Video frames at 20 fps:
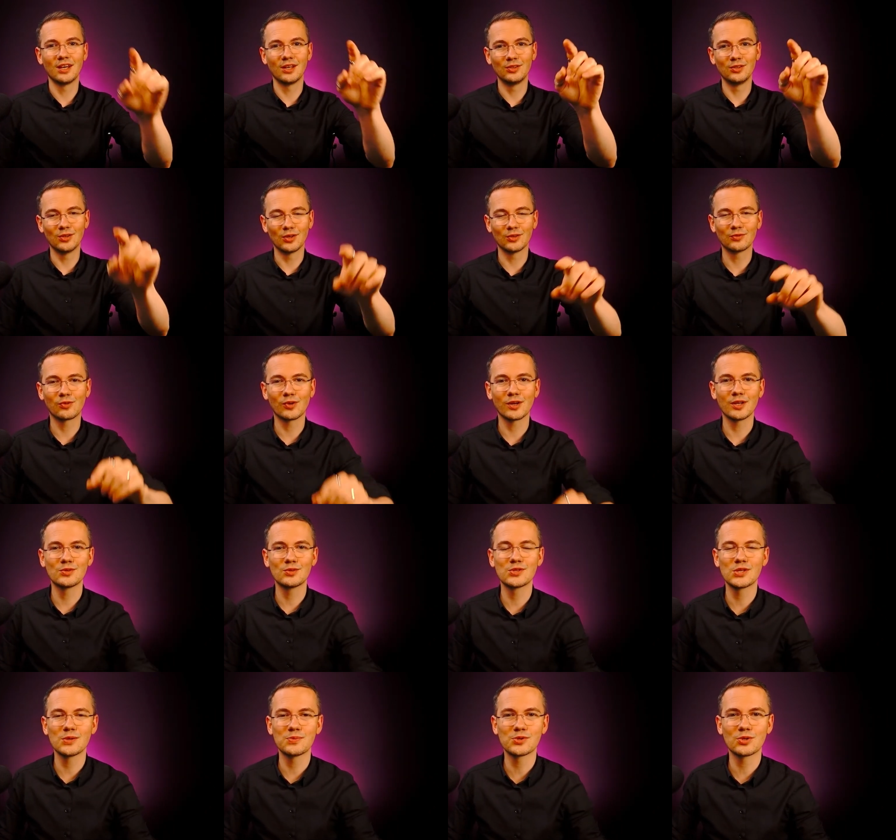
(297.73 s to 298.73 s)
Don't forget to
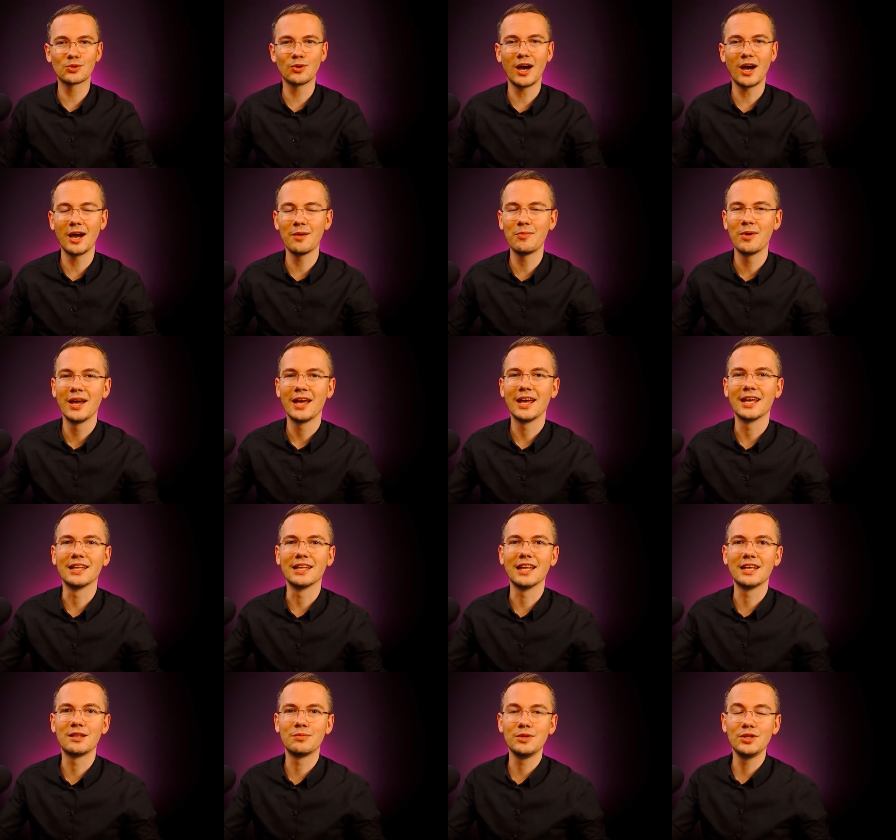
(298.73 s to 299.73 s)
subscribe and
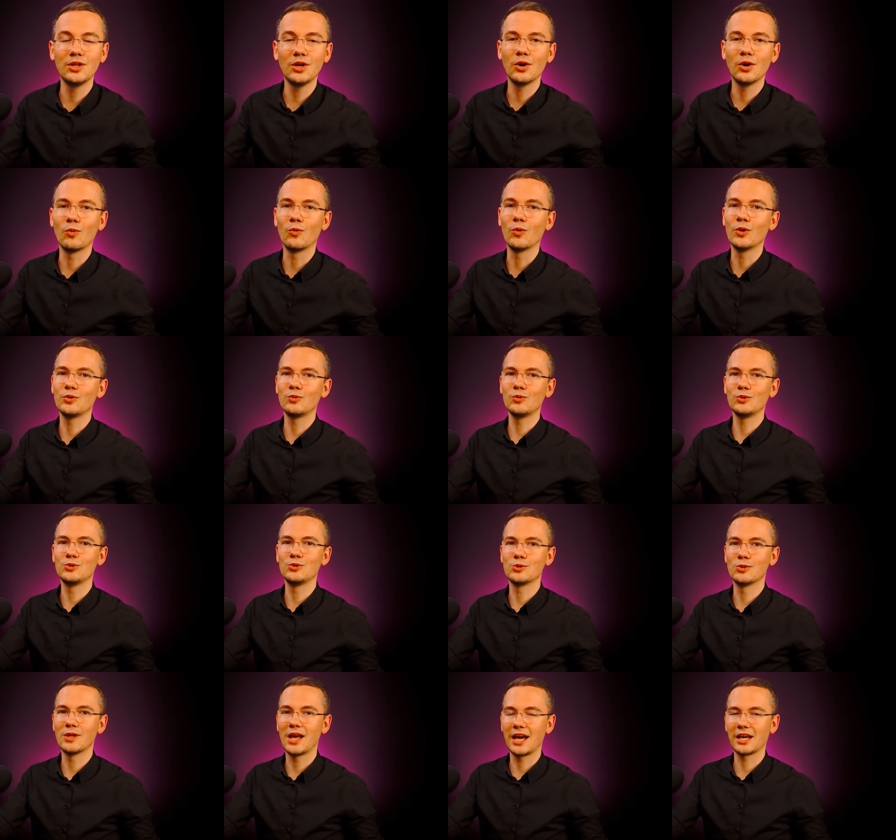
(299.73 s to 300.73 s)
let me know what would
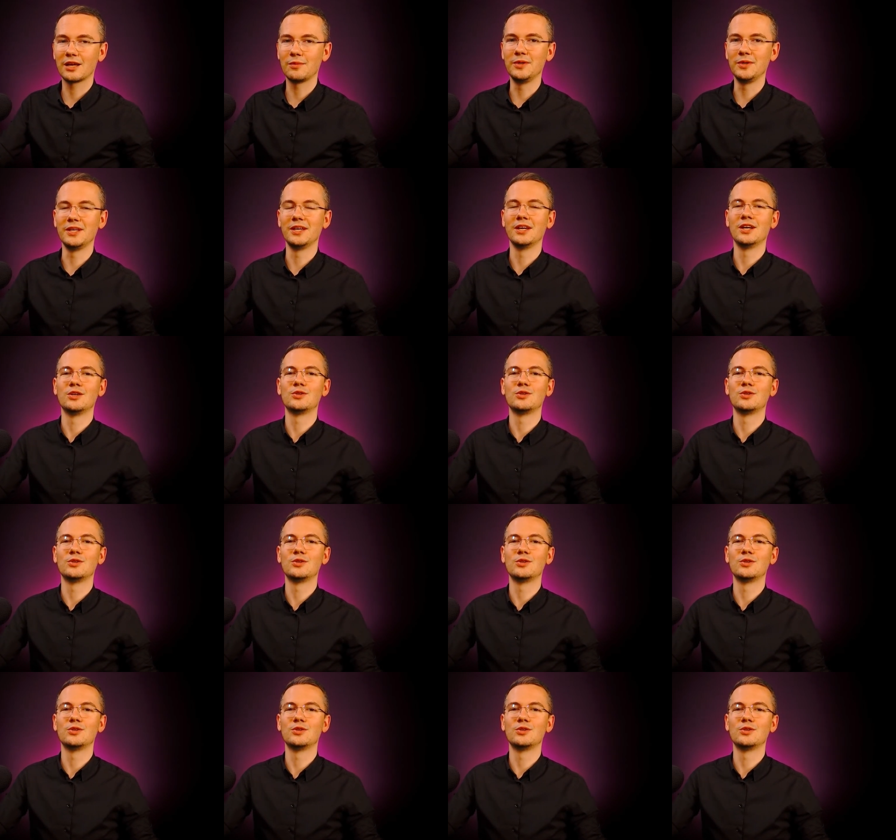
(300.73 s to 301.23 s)
you like me